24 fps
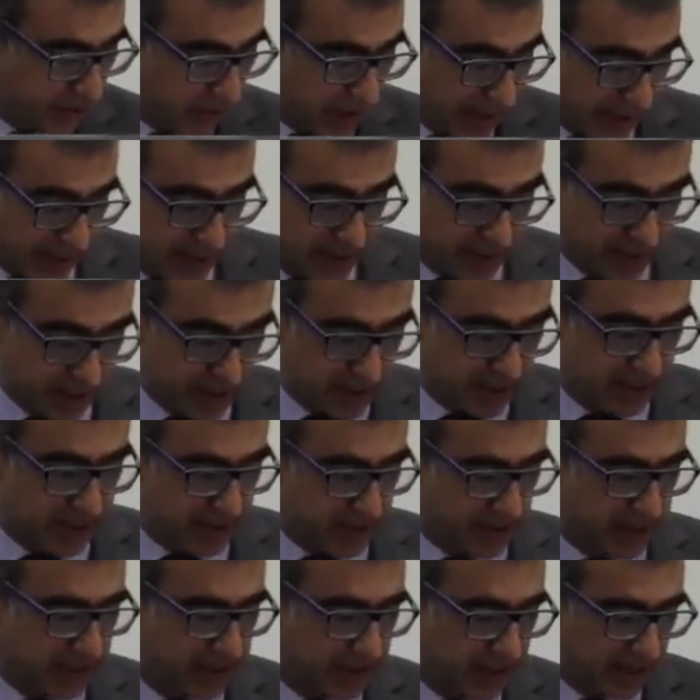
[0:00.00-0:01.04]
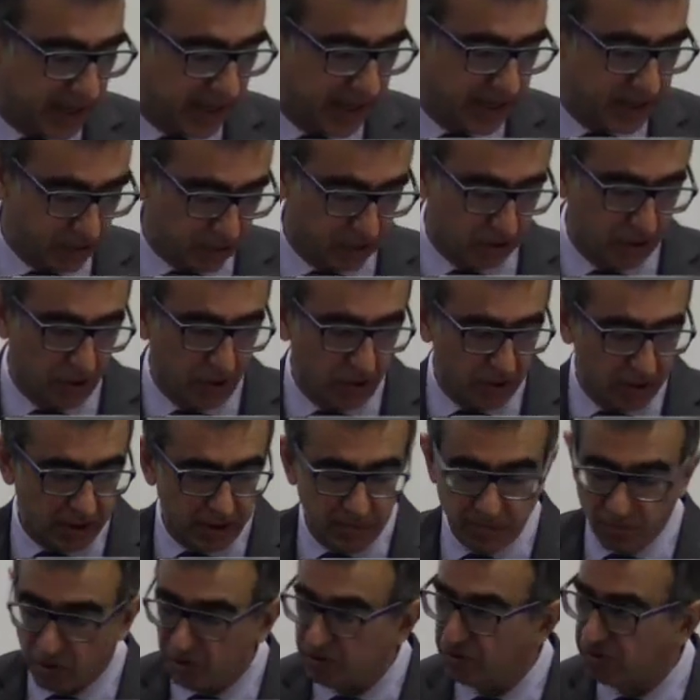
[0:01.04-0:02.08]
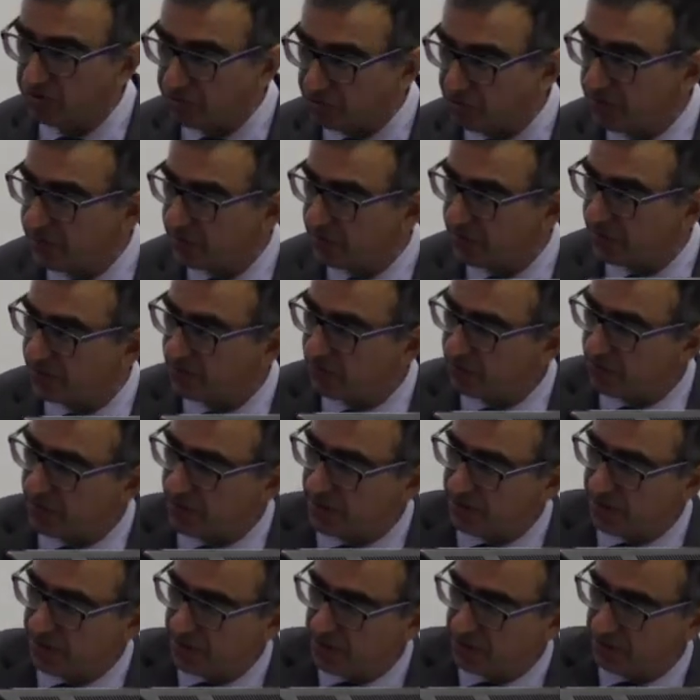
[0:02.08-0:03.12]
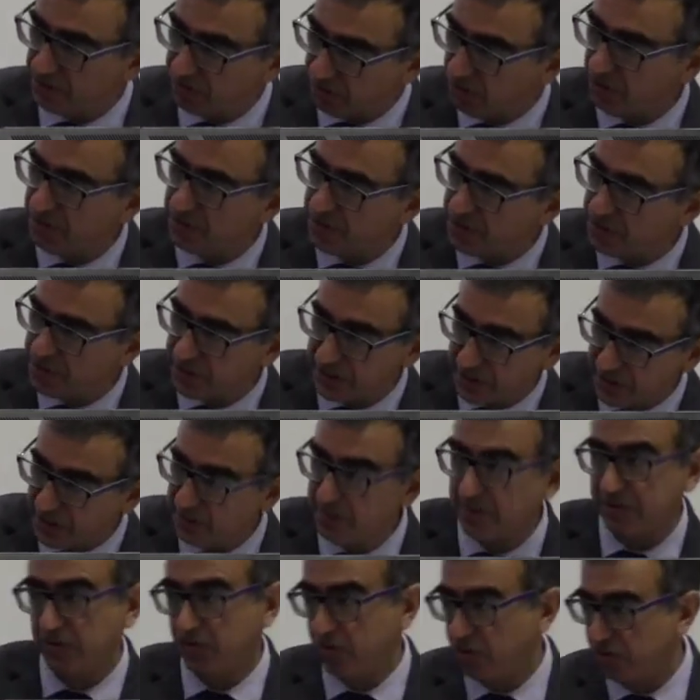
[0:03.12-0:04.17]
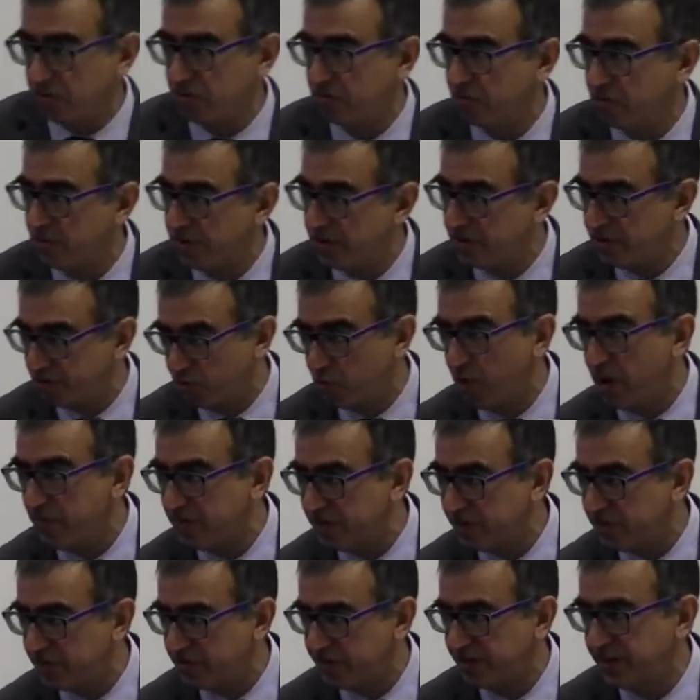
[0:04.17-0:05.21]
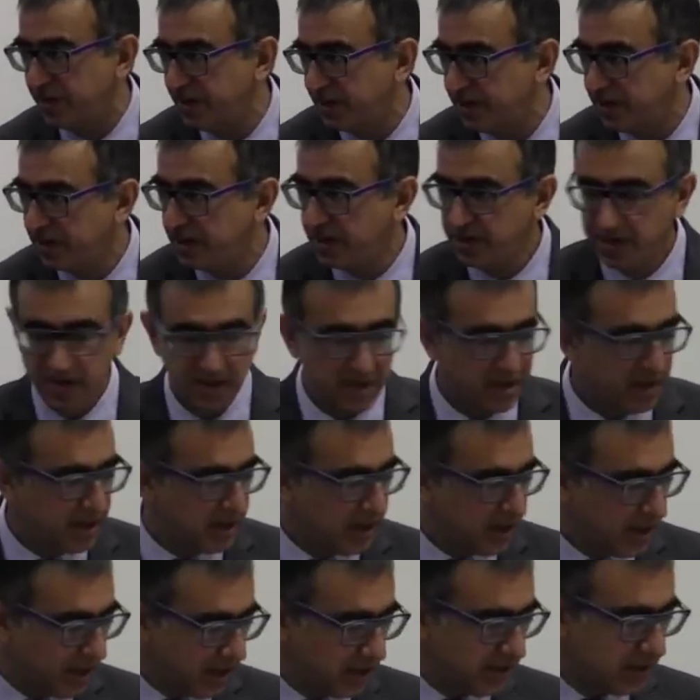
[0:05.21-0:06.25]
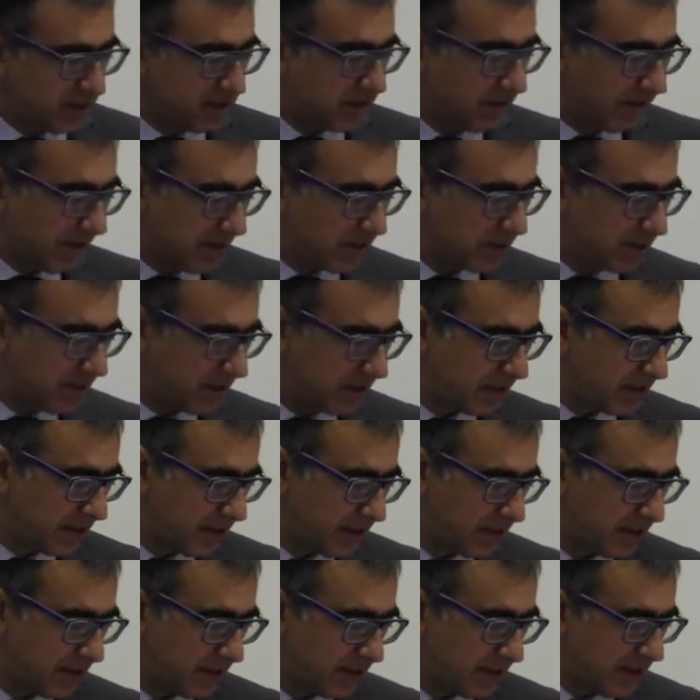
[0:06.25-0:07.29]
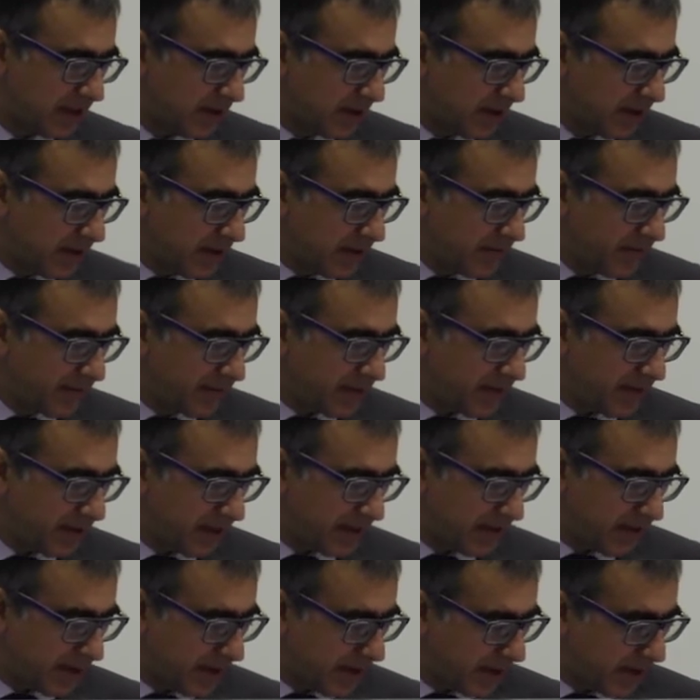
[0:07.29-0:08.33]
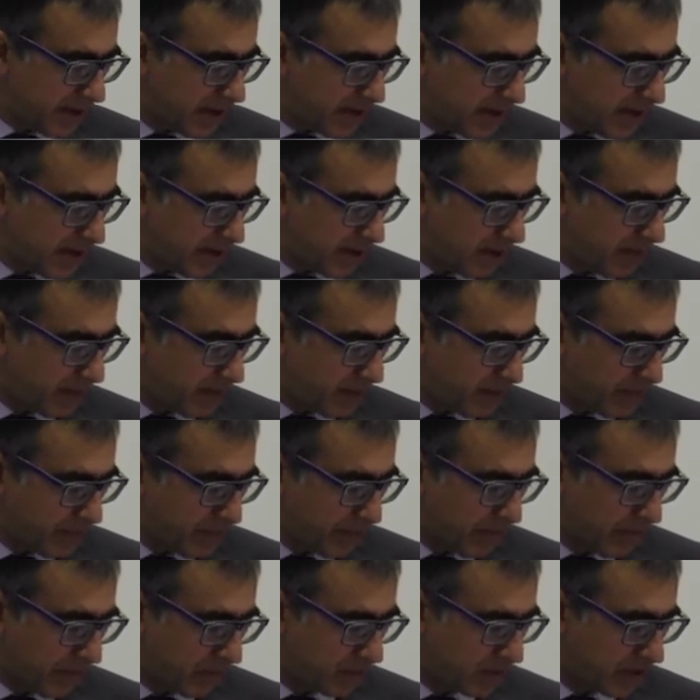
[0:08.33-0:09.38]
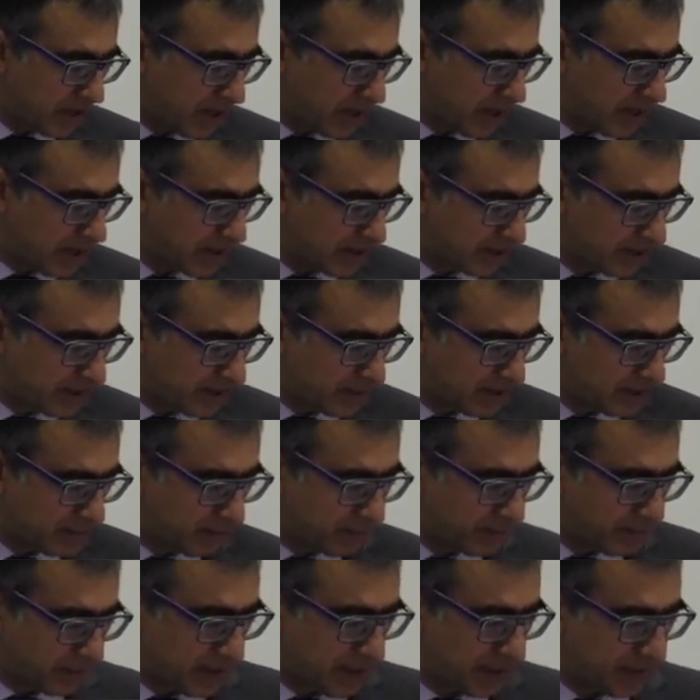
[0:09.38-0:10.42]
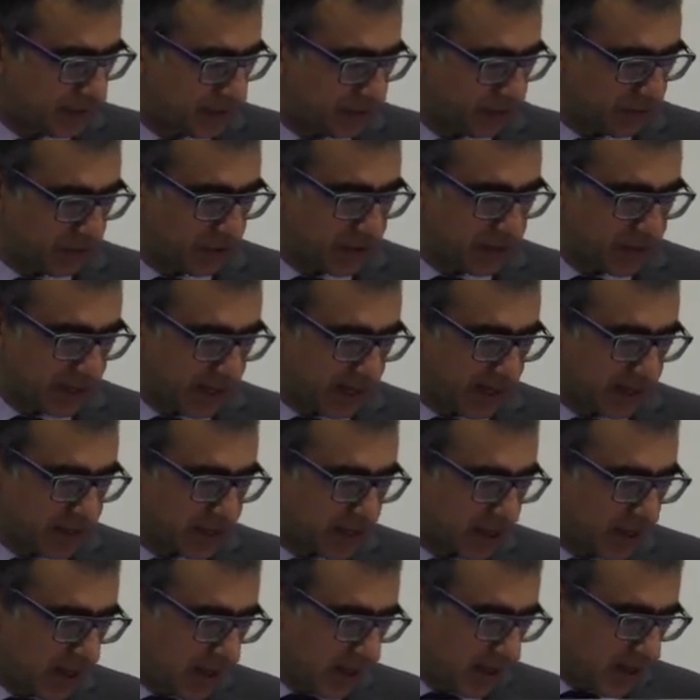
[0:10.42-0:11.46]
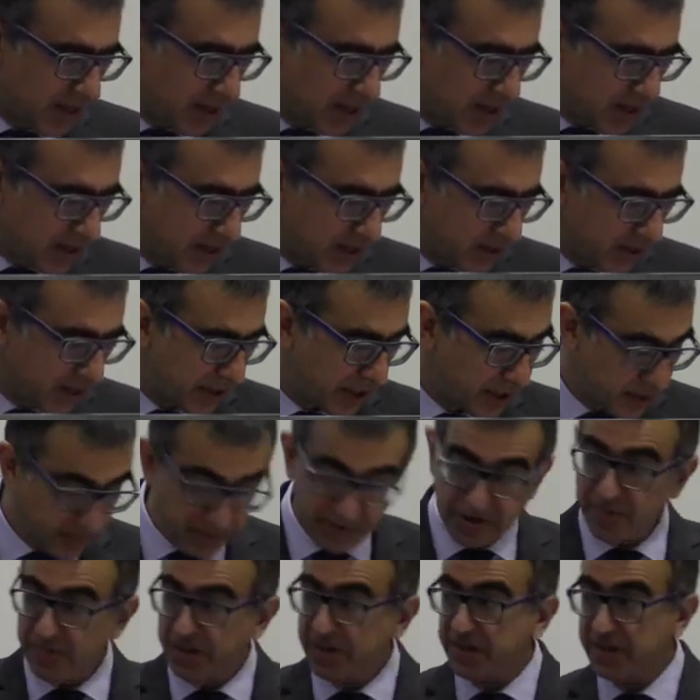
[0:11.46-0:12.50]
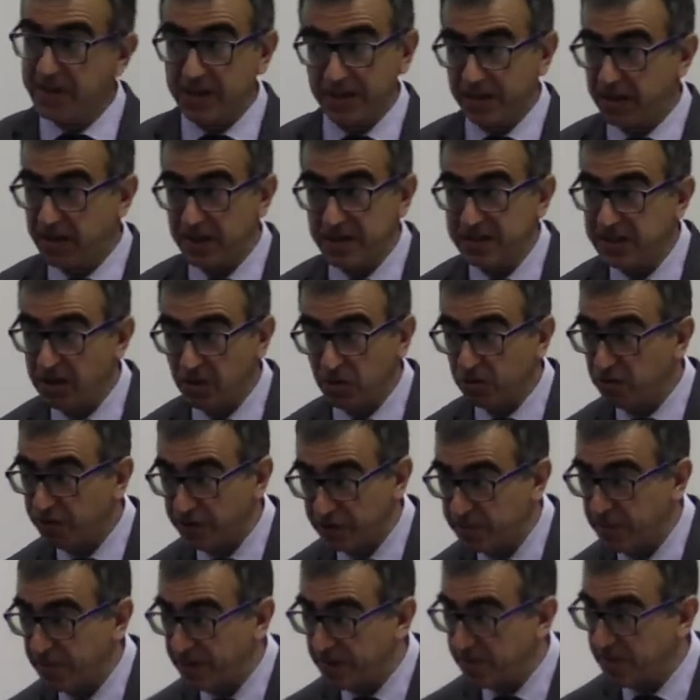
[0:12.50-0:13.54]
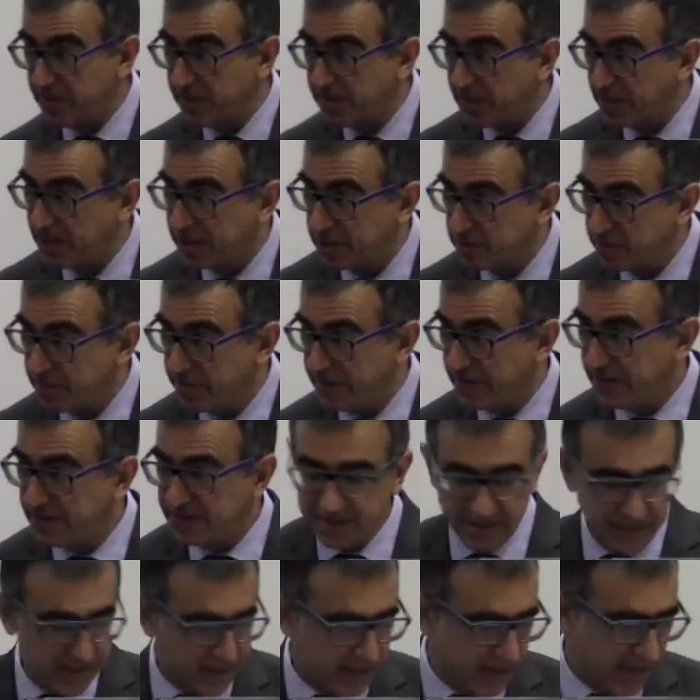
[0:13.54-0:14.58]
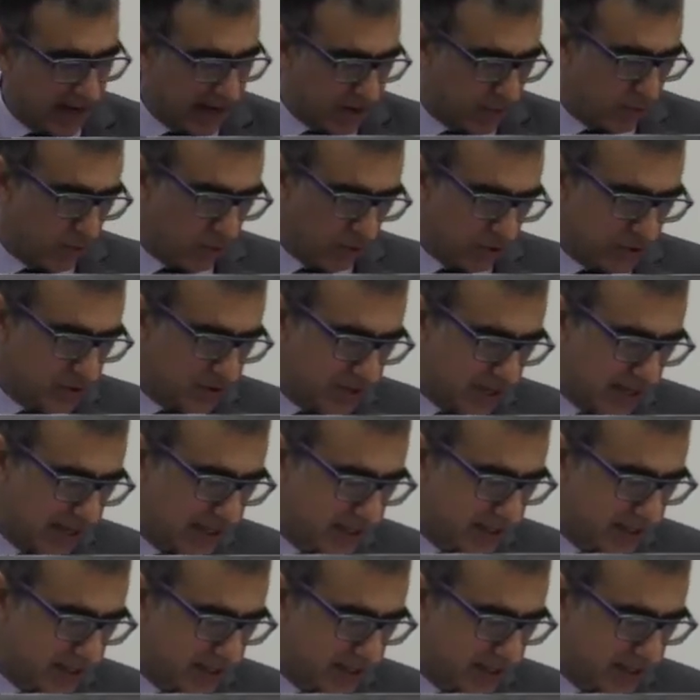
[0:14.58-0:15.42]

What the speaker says: relating in this case not only model-driven with ontology engineering but also with web engineering. Yeah. It's interesting the proposal and the results. The experiment, there is a lot of experimental space there. I was